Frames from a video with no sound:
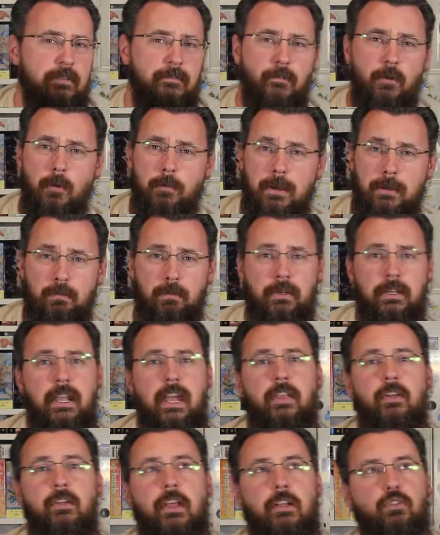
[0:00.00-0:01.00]
4 people
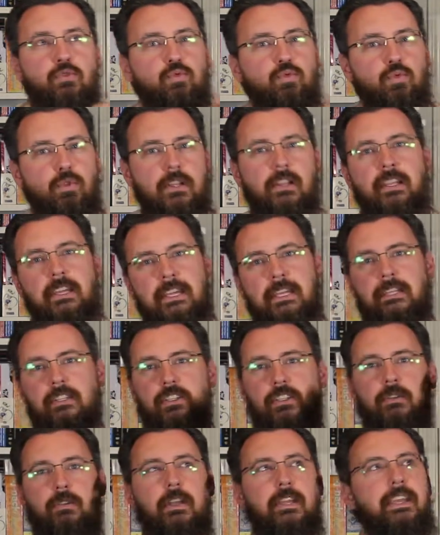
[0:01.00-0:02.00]
together that's really
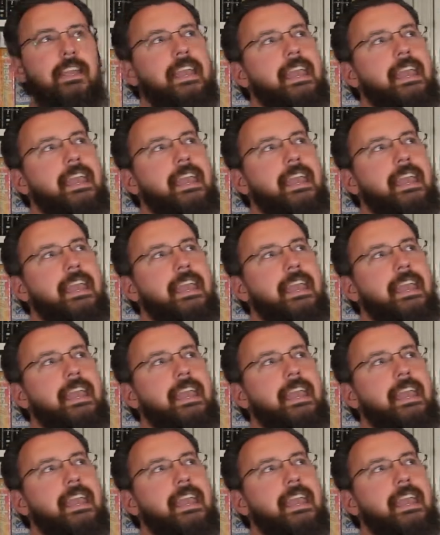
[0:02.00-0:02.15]
into it.